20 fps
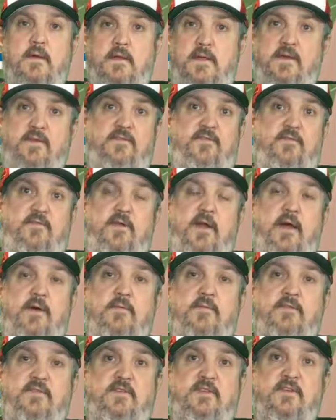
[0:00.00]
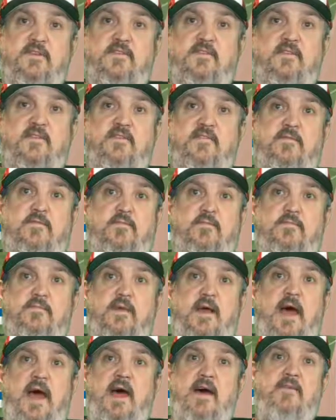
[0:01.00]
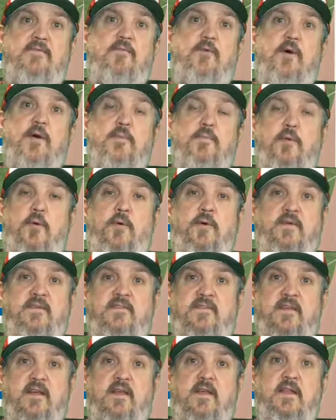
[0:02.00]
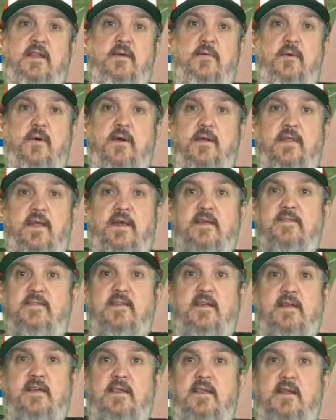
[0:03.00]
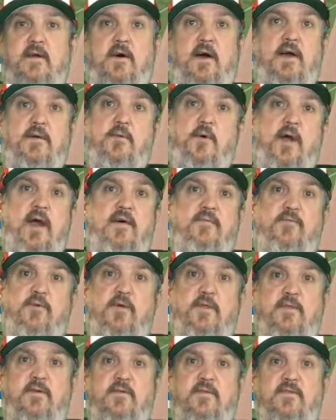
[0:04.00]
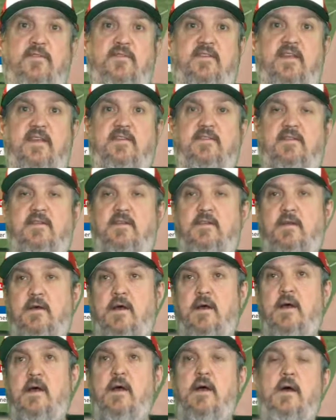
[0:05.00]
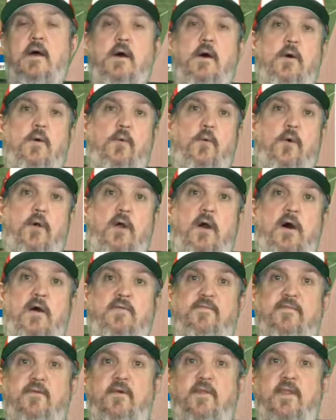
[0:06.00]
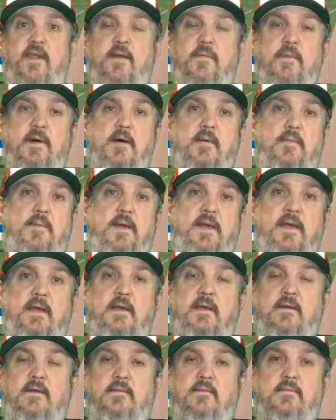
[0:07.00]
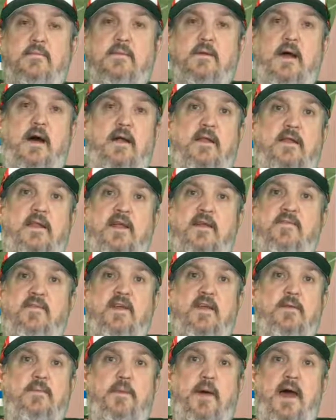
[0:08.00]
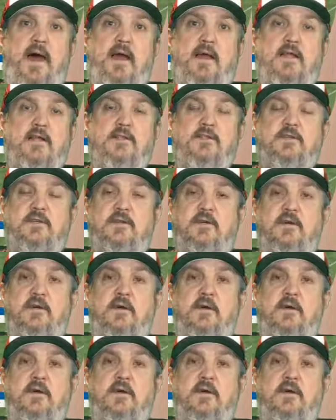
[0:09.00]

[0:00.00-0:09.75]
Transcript: yesterday was just a halfway point Sunday where they said, hey, we're halfway through the season, we're offering the MLB.TV package,